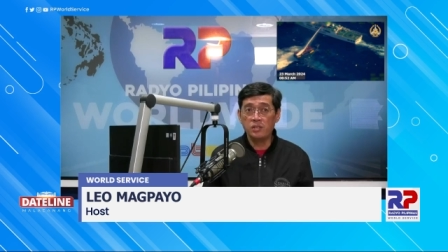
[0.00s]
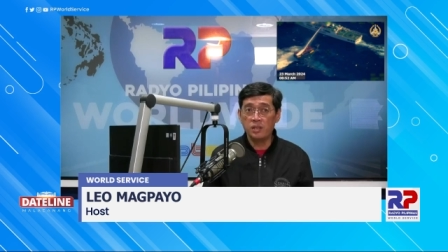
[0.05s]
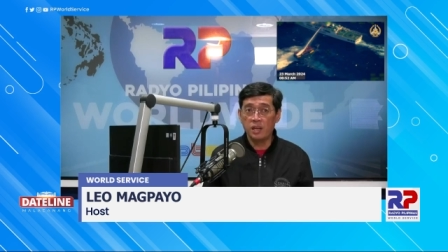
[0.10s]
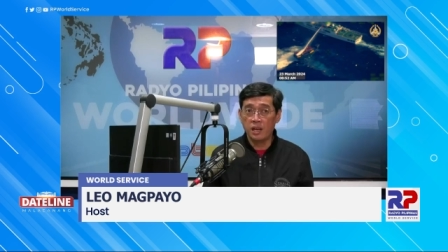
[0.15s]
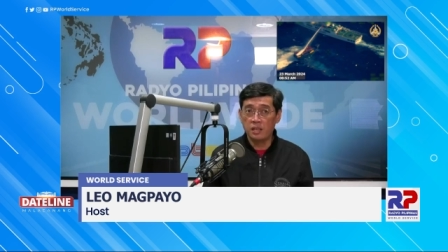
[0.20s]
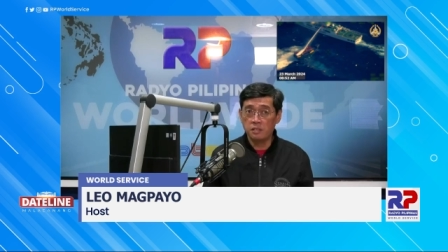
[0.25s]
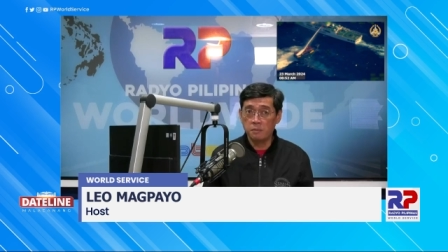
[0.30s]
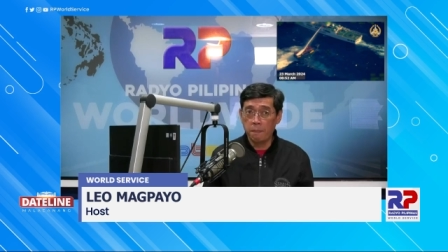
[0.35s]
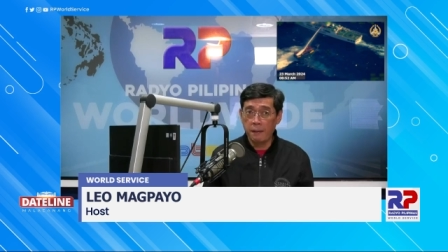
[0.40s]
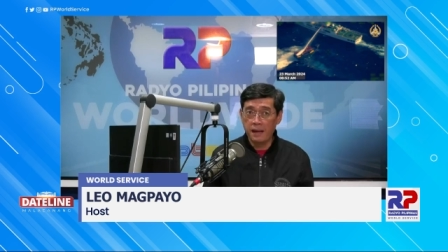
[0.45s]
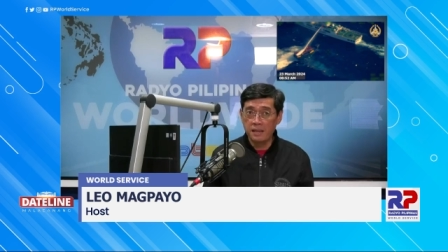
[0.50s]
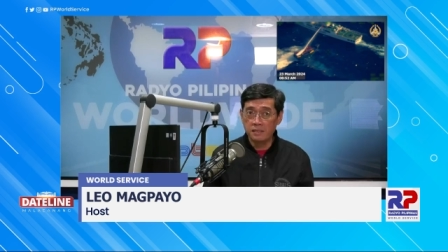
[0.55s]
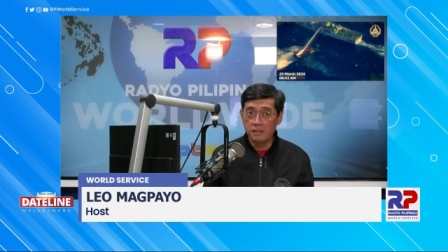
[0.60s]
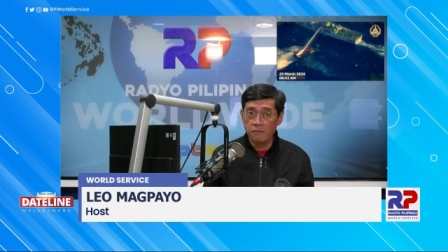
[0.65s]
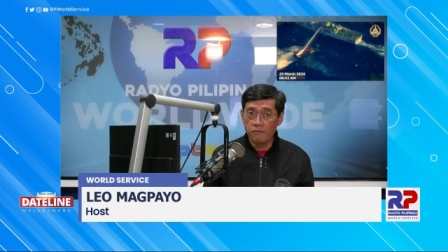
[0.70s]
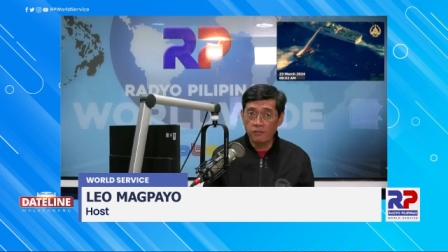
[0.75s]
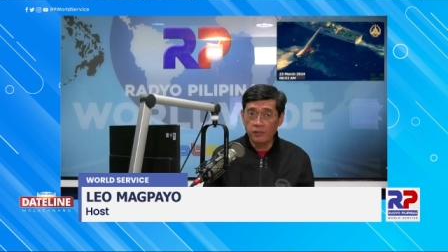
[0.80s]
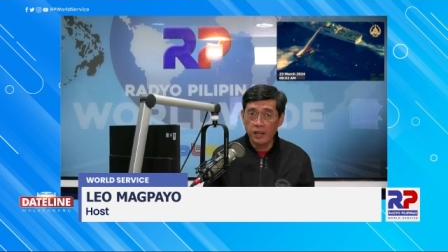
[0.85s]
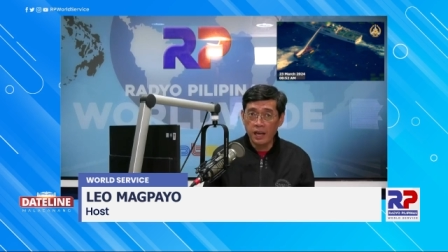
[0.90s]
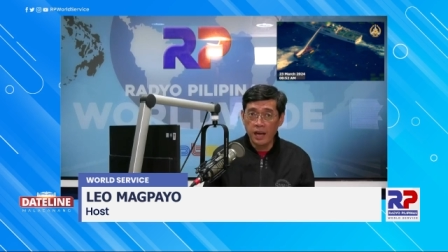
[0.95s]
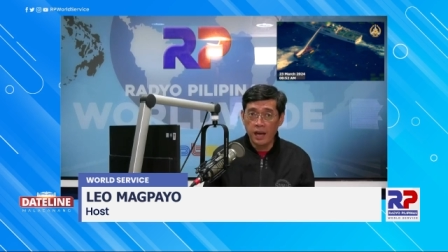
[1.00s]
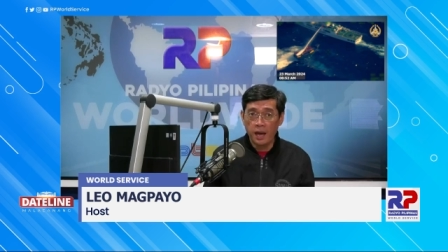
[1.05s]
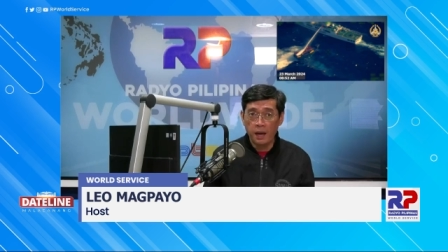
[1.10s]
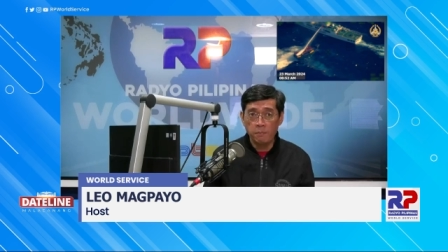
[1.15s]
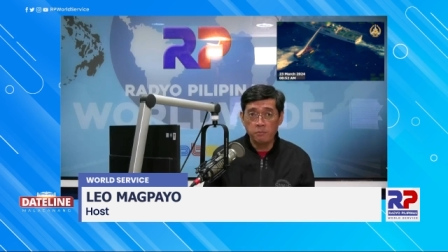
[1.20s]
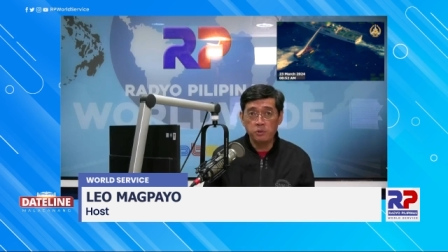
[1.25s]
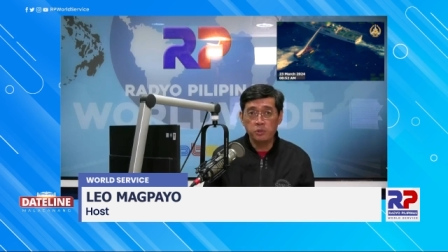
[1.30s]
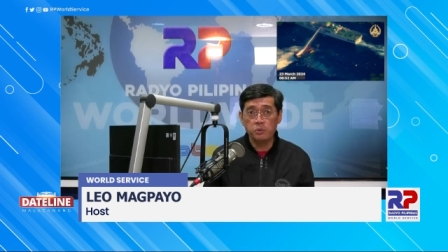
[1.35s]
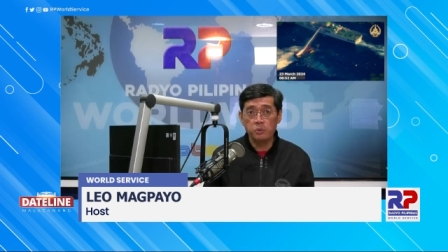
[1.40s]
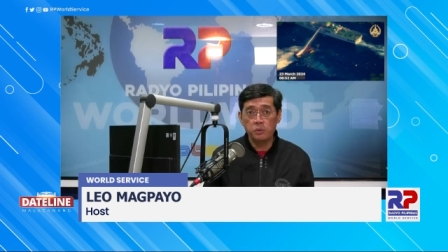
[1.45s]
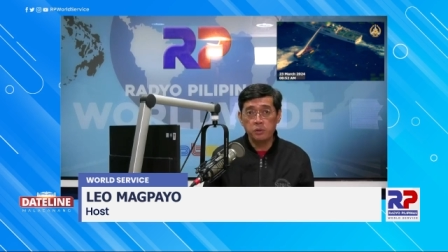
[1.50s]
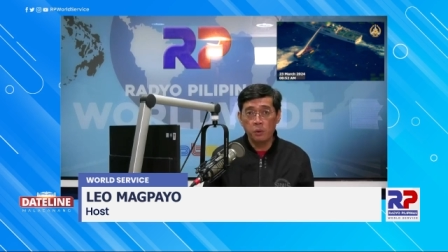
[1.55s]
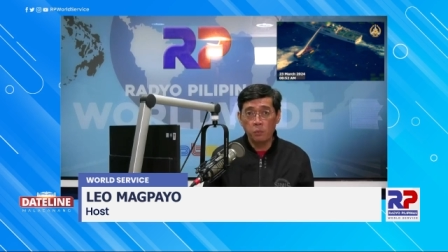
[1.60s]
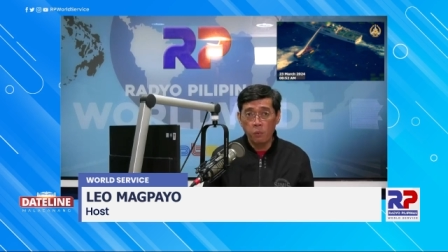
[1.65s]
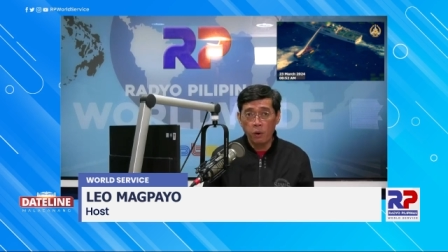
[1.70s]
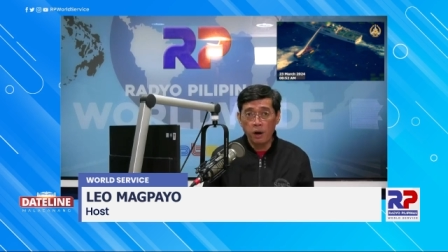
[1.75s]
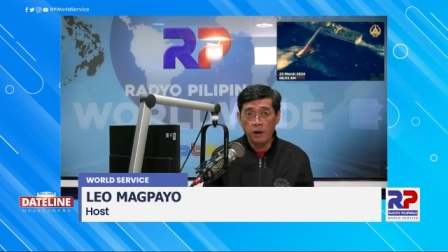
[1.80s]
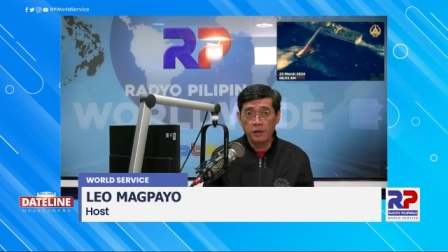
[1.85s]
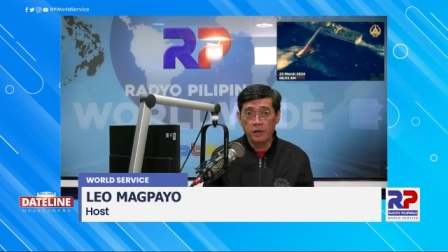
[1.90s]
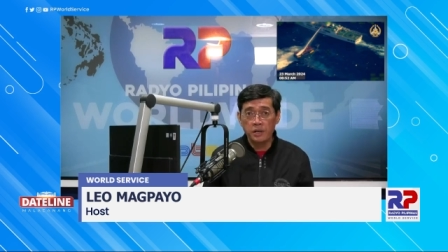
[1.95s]
expansive claims to the
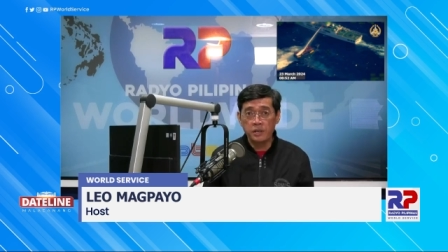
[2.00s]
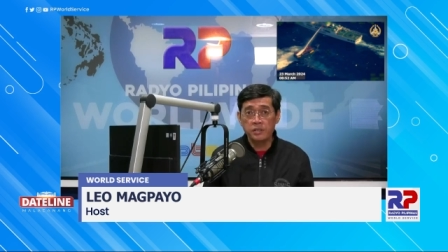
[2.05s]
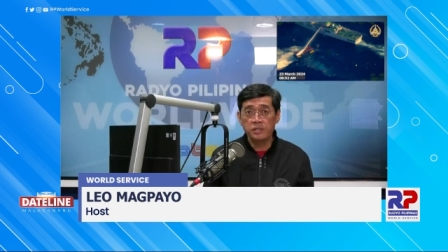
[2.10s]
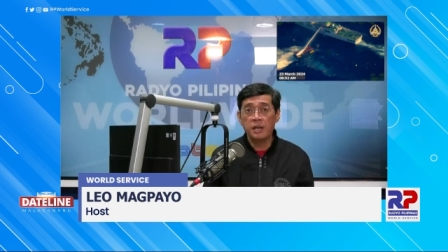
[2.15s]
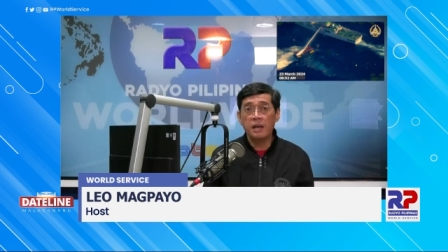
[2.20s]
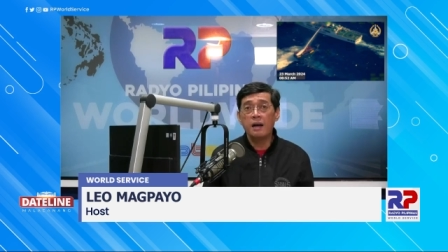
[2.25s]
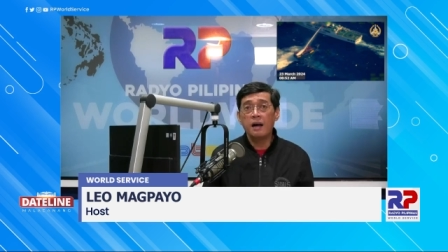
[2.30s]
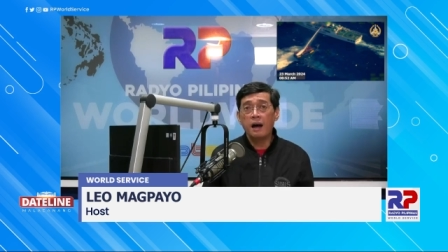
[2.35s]
waters